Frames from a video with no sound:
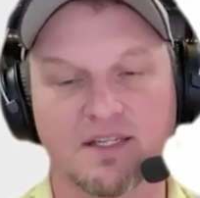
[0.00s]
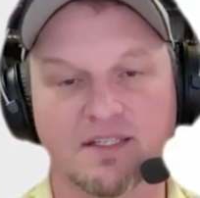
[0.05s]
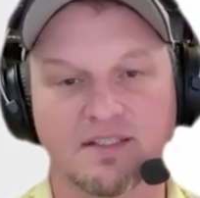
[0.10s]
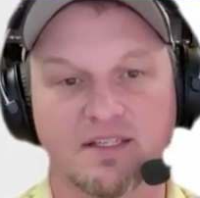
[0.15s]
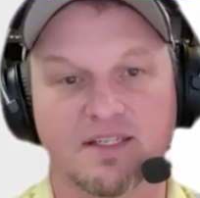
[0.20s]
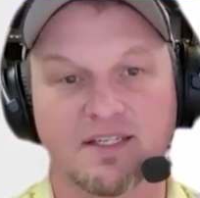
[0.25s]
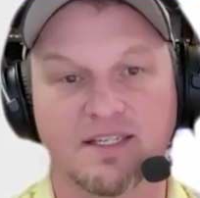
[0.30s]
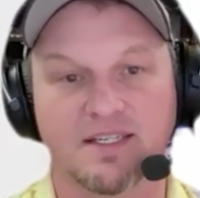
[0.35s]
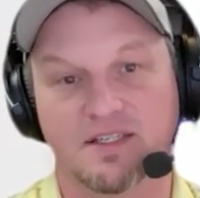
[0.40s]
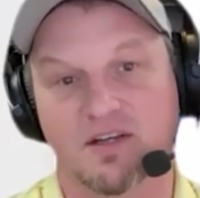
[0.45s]

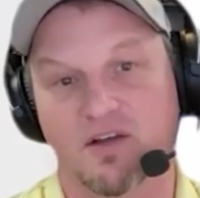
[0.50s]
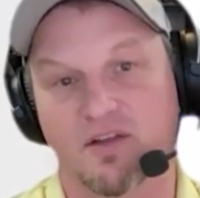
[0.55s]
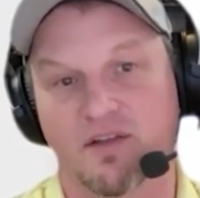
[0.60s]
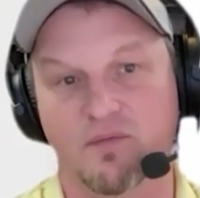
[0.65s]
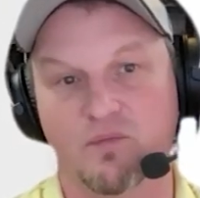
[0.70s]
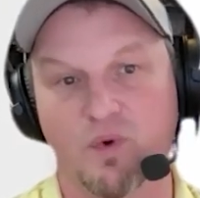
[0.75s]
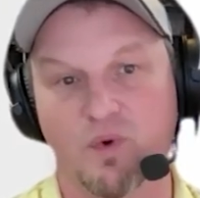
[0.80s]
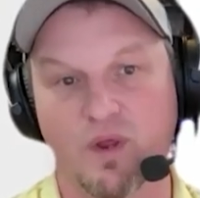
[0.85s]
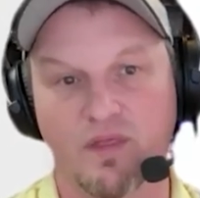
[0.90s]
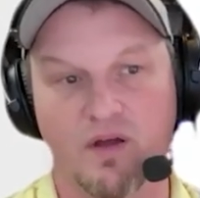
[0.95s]
It's a detail
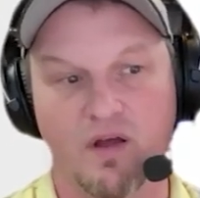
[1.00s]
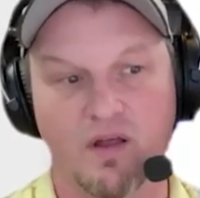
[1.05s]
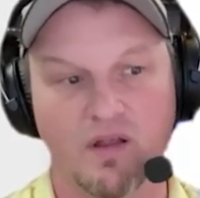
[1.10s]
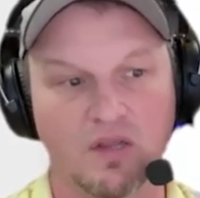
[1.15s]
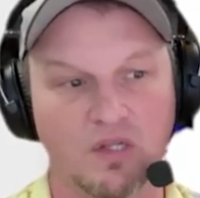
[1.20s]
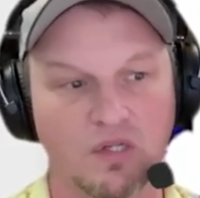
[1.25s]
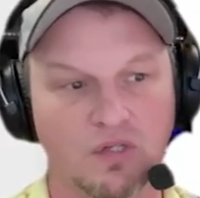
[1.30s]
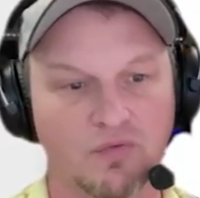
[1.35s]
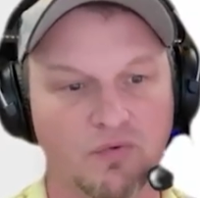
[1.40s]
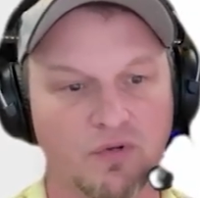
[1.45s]
that we
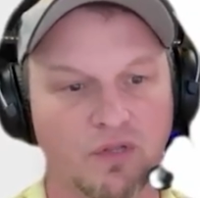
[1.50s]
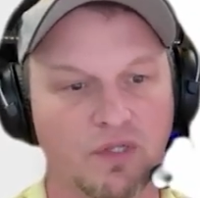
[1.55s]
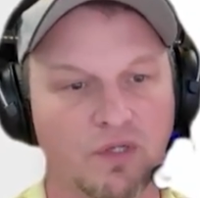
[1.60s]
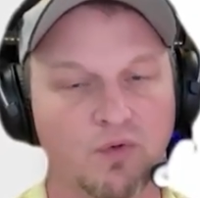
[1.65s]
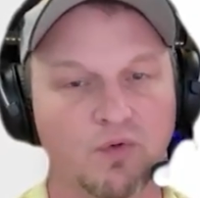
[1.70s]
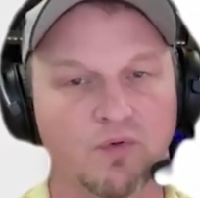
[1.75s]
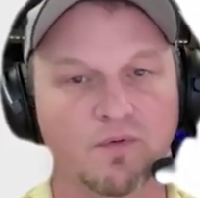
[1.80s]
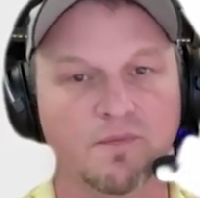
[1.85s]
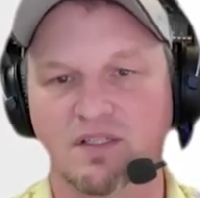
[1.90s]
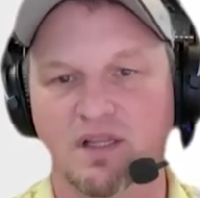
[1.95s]
thought looked really
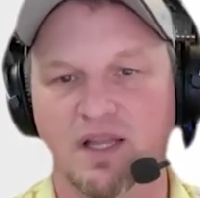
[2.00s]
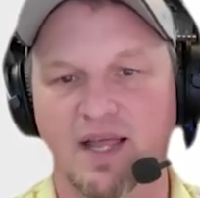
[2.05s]
cool.